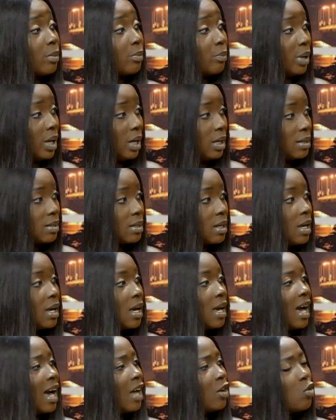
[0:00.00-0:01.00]
base?
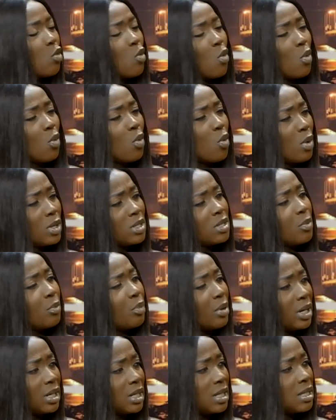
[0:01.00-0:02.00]
And who, who was
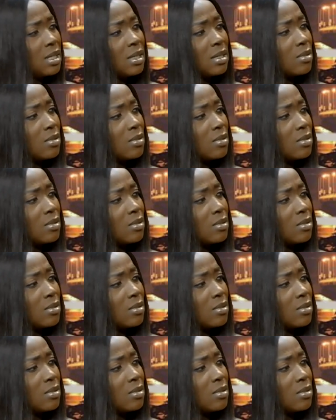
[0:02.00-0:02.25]
impregnating